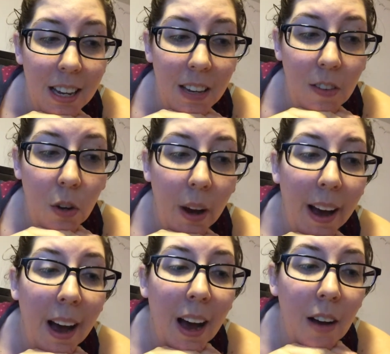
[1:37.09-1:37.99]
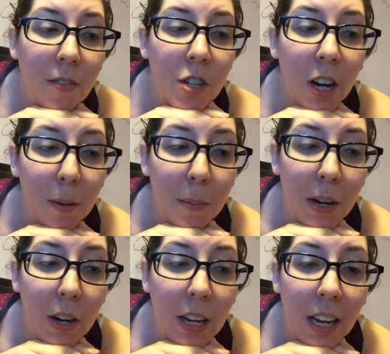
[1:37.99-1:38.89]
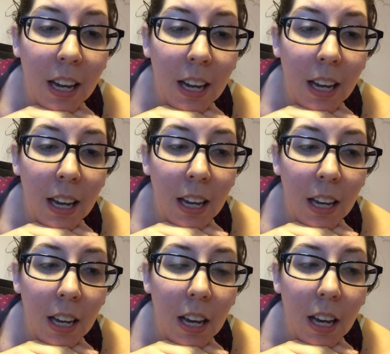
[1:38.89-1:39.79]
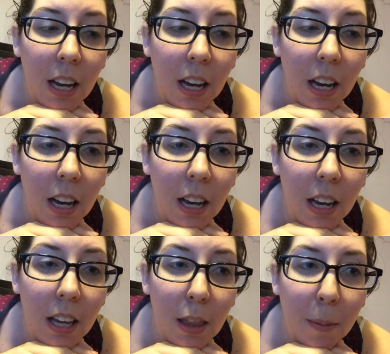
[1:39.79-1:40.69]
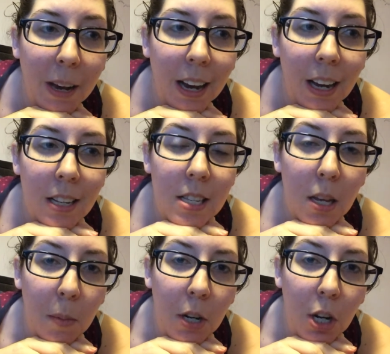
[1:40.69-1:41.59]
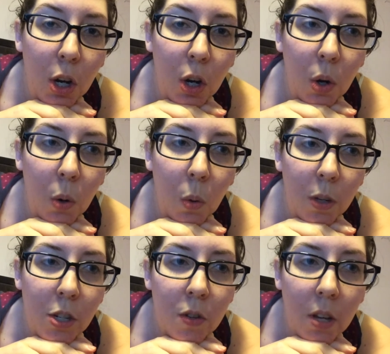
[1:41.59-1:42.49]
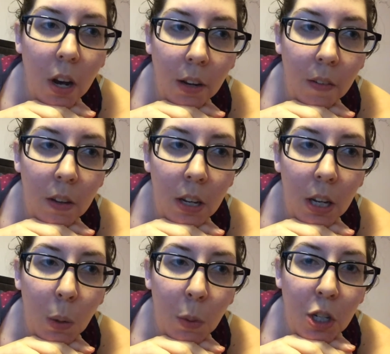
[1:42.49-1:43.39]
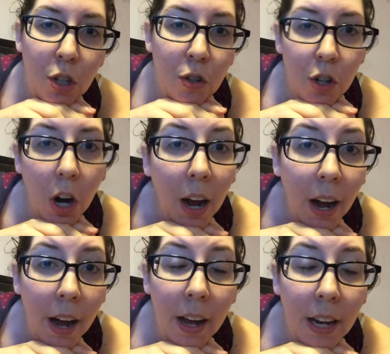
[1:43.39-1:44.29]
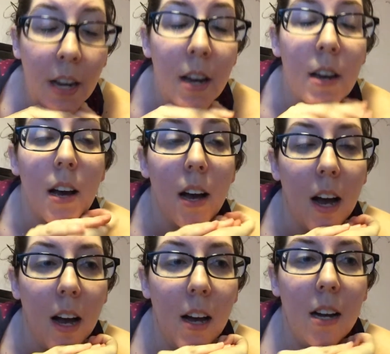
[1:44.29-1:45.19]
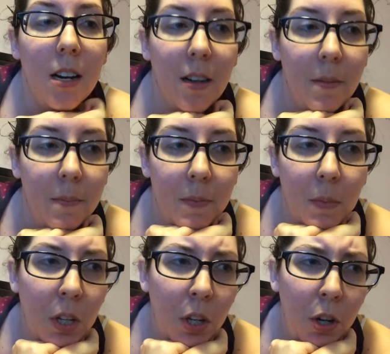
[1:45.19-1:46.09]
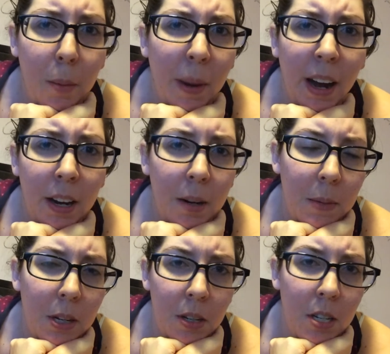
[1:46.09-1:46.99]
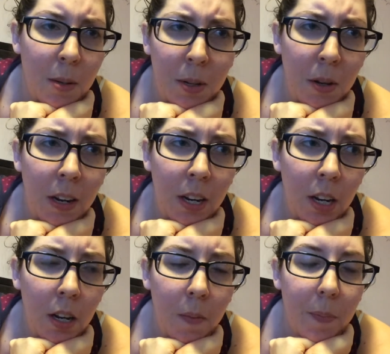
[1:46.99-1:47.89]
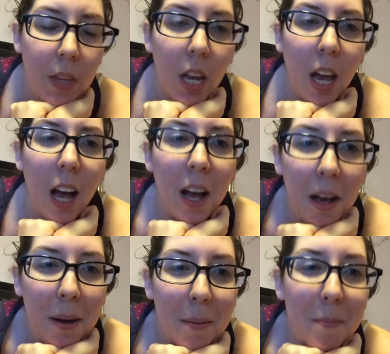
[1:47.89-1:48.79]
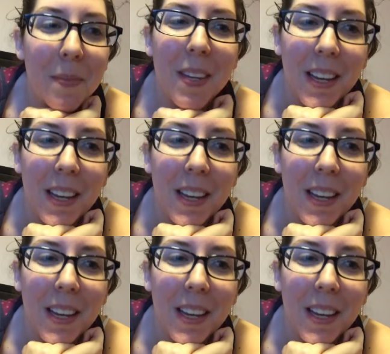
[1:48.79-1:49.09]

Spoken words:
If you have tried Mary Kay in the past, let me know what you thought of it and what you tried. Good or bad, I mean, you can tell me you hate it.